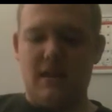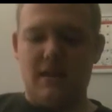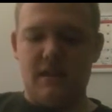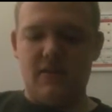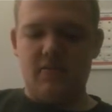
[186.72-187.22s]
And
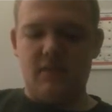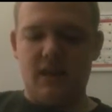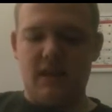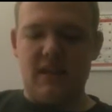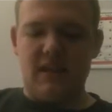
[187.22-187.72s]
then I do it
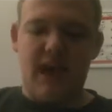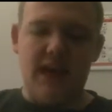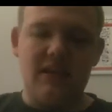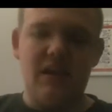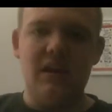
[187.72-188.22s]
like
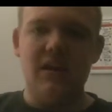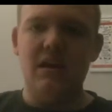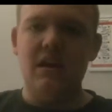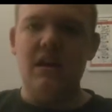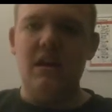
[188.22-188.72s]
that.
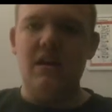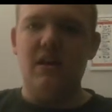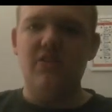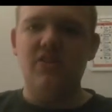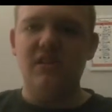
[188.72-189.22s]

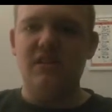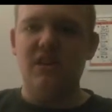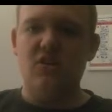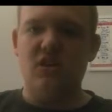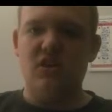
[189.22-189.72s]
Now, as you can
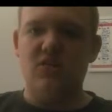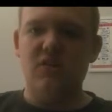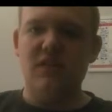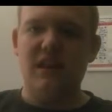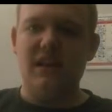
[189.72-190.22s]
see, you can
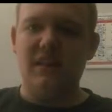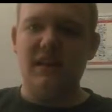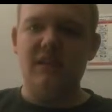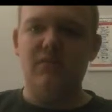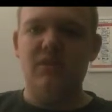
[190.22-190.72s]
do it like
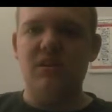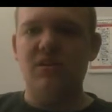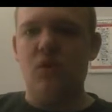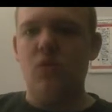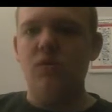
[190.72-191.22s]
this, but you
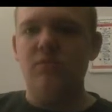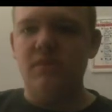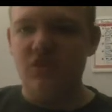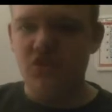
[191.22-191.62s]
need to always make